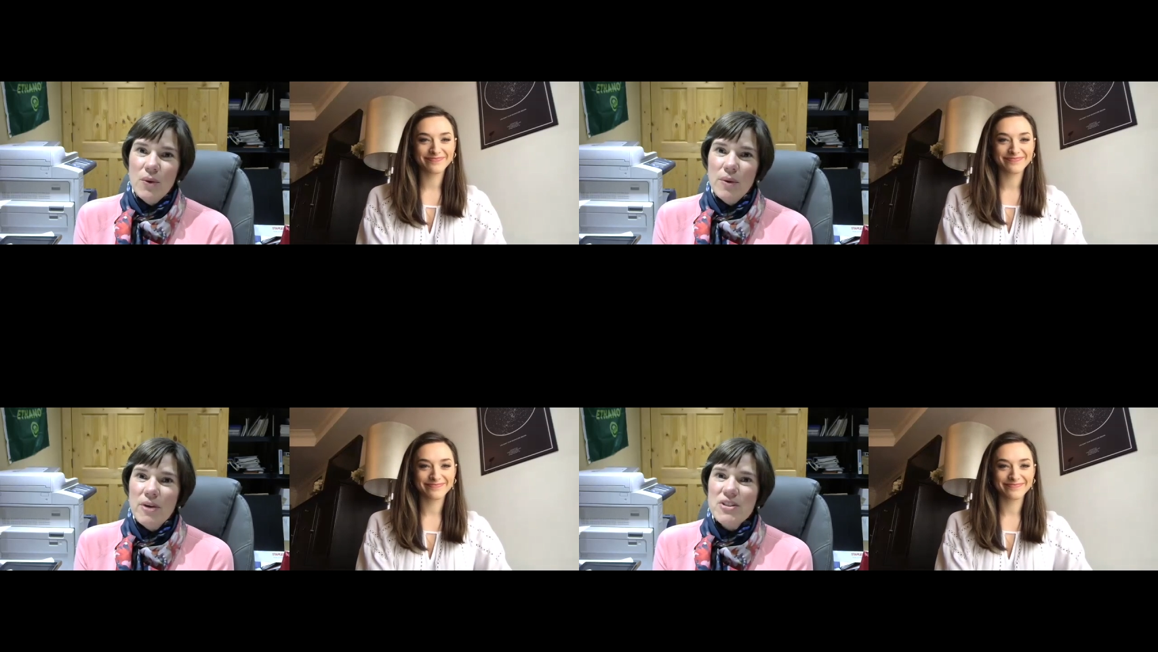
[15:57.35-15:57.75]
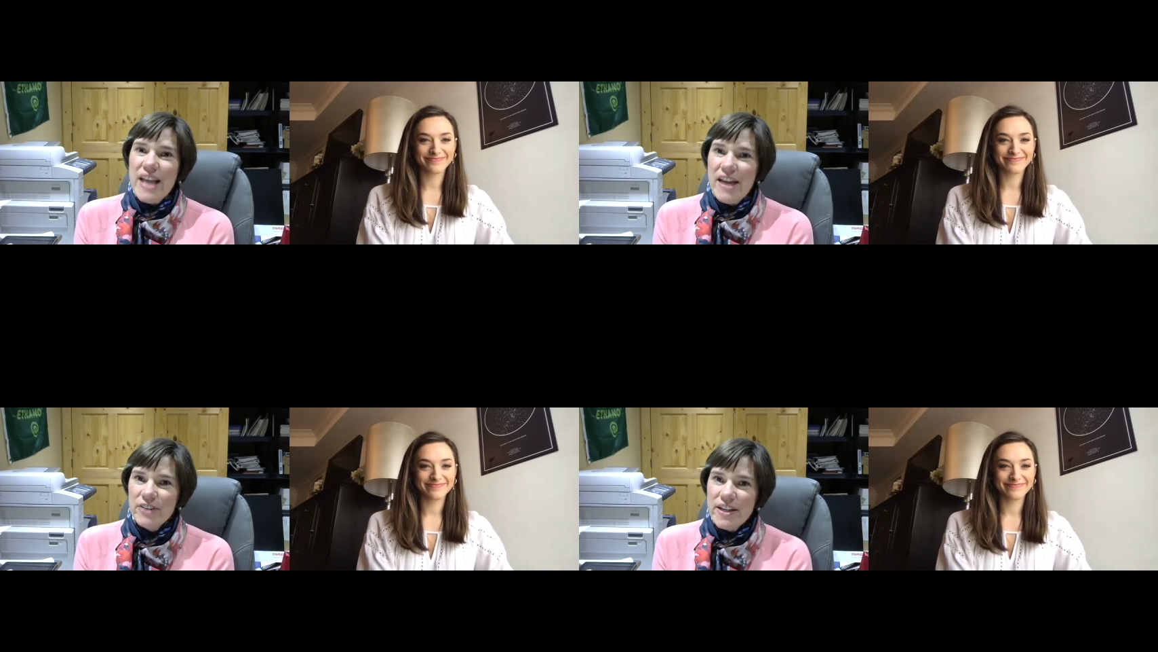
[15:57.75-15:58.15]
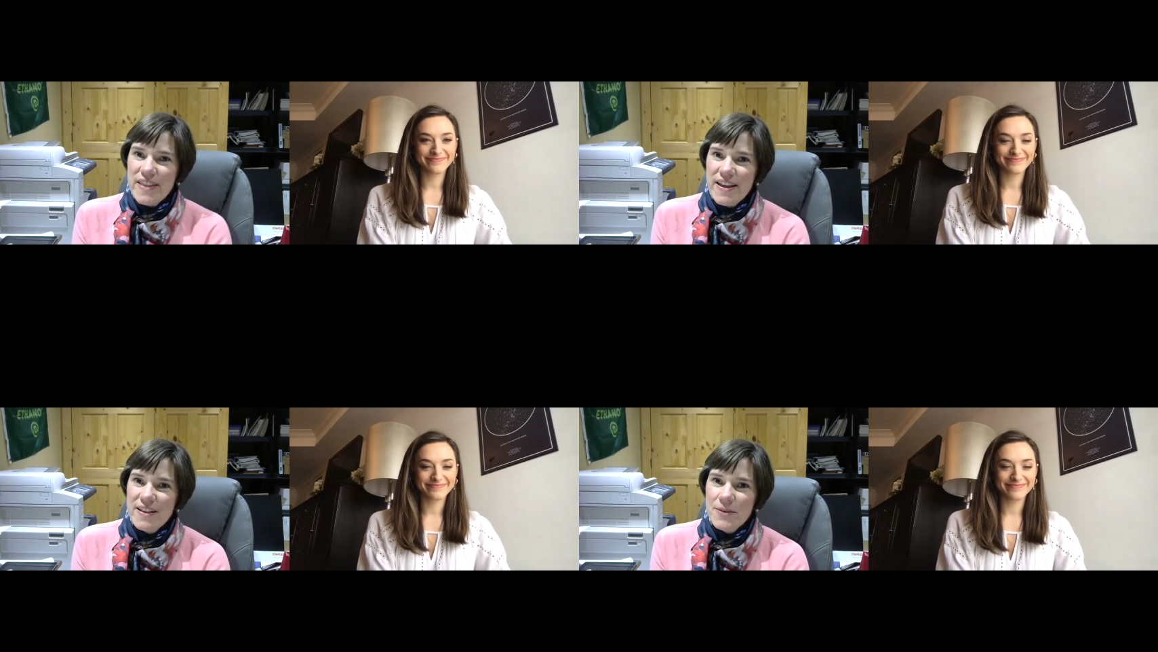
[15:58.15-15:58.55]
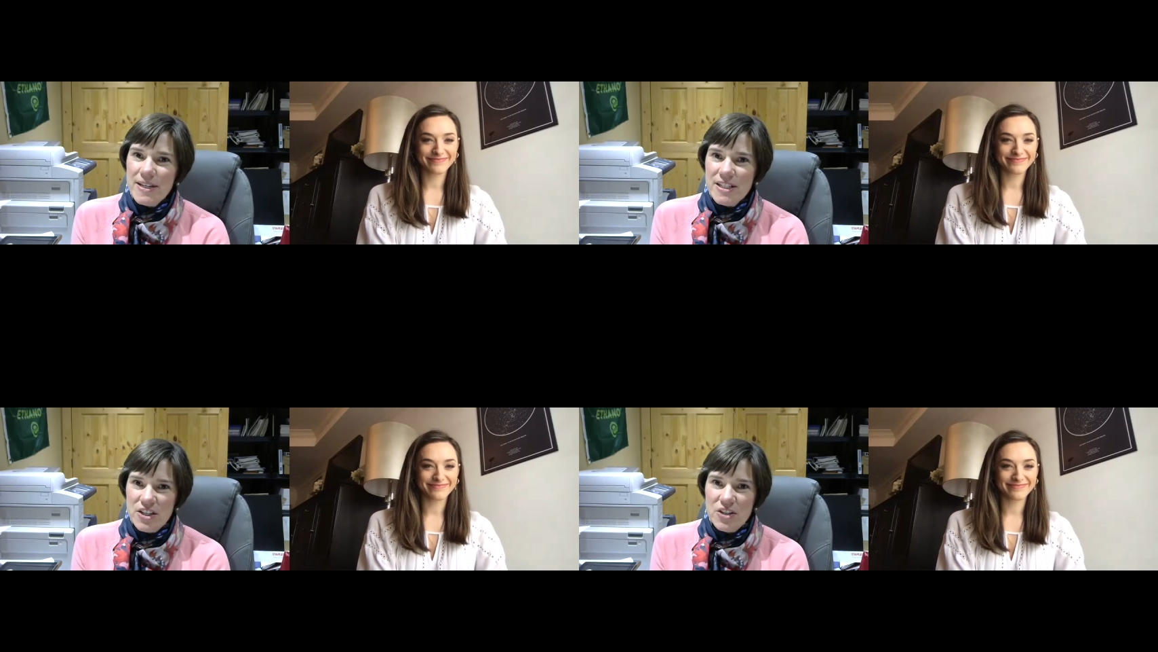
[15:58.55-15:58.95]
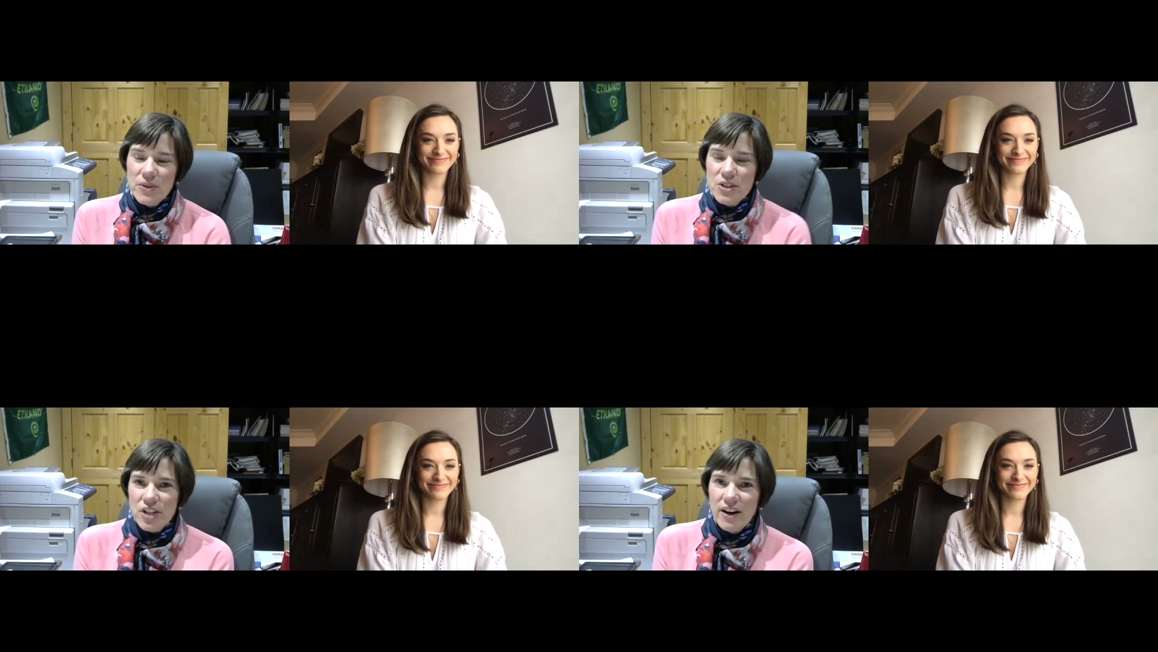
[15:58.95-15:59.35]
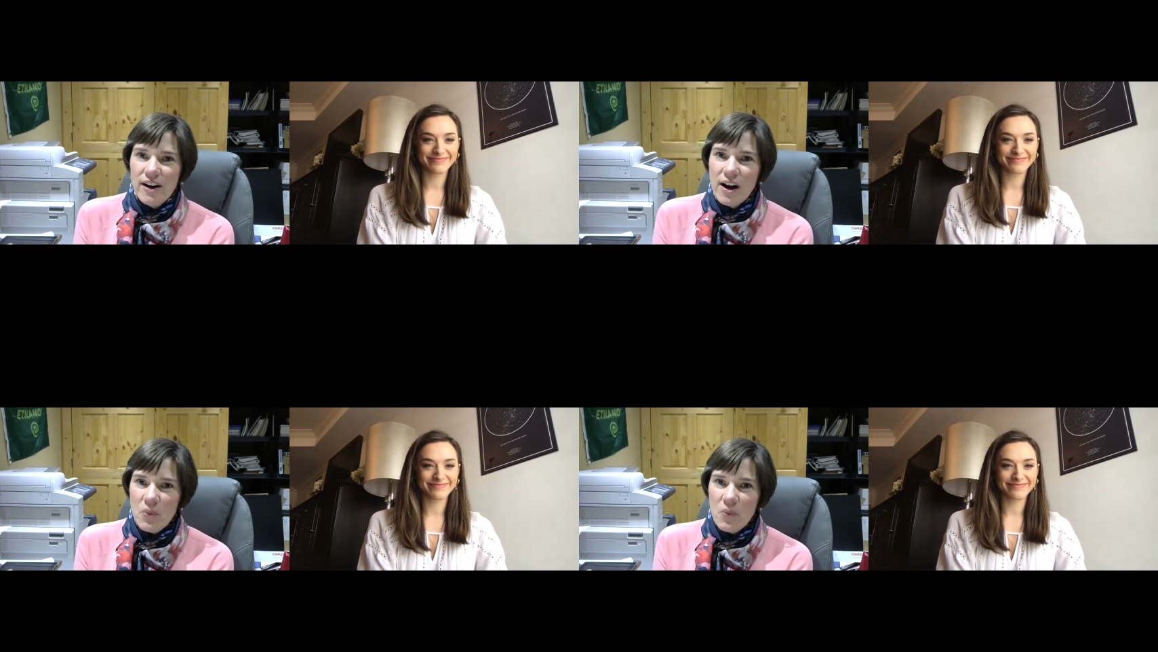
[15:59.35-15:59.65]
Speaker 1: Almost everything that we do, we share on our